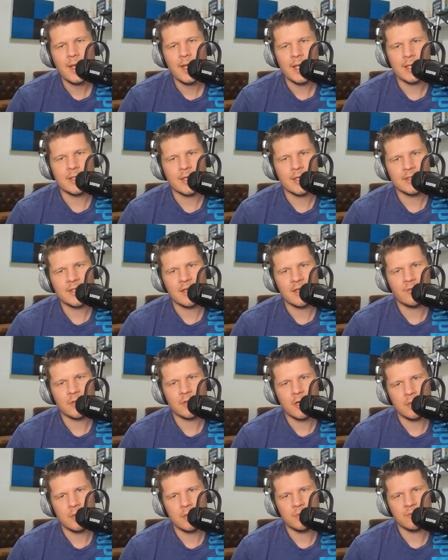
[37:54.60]
he does have a
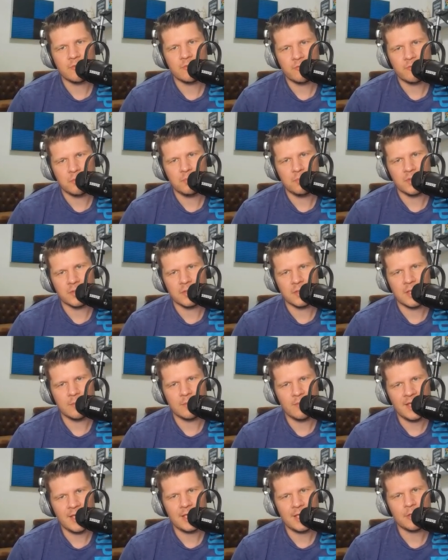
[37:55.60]
carbon footprint.
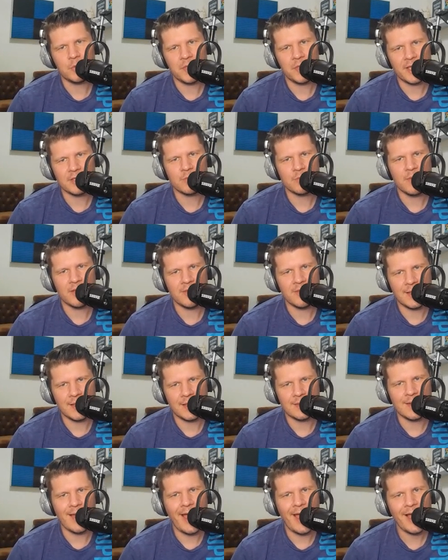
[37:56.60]
He creates
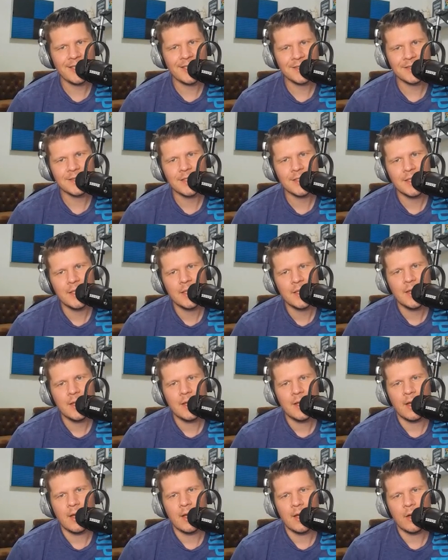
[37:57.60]
methane gas,
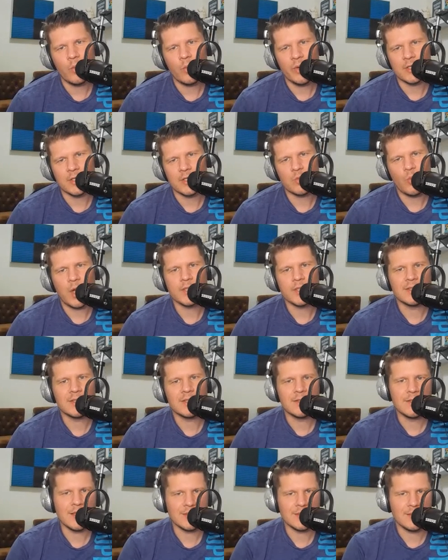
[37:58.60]
whereas
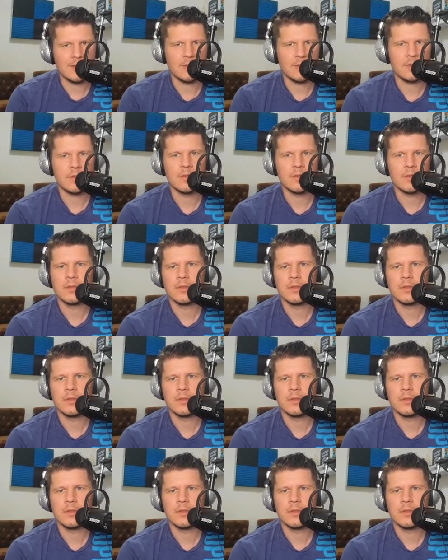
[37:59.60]
Watson doesn't.